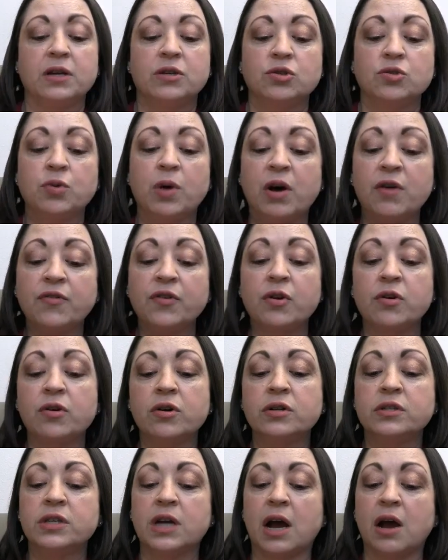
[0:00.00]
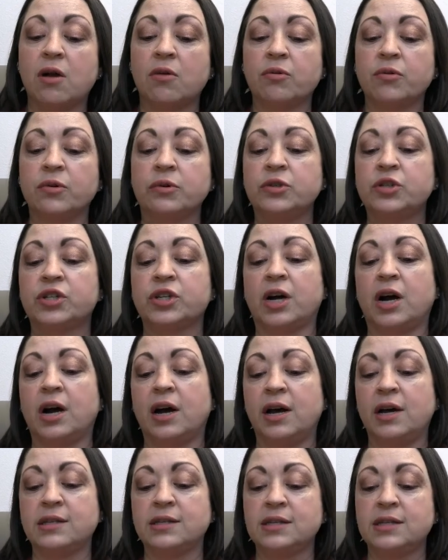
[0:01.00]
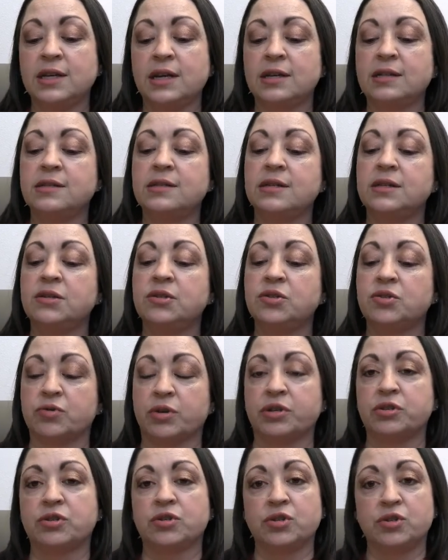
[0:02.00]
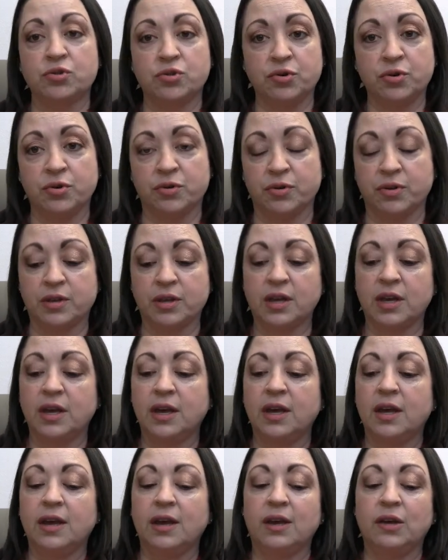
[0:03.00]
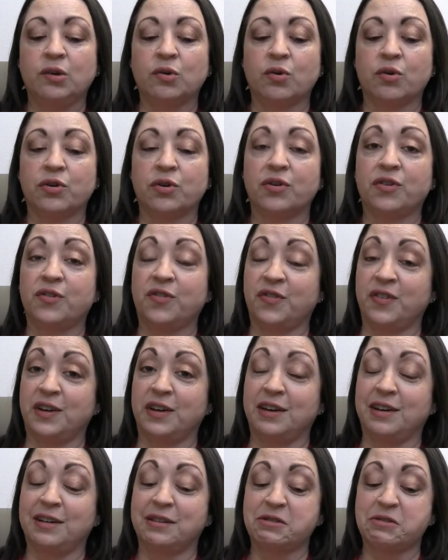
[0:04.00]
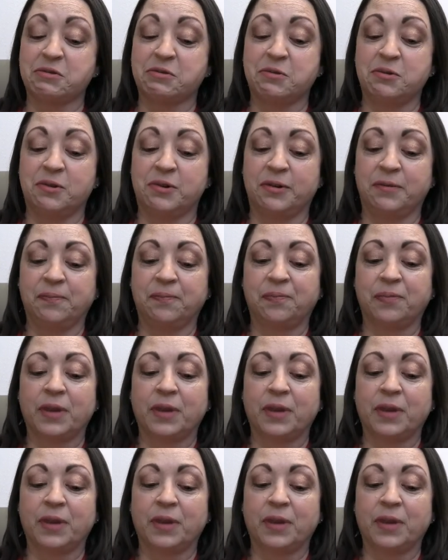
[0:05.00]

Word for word: 12 year old Aru Shah has a tendency to stretch the truth in order to fit in at school.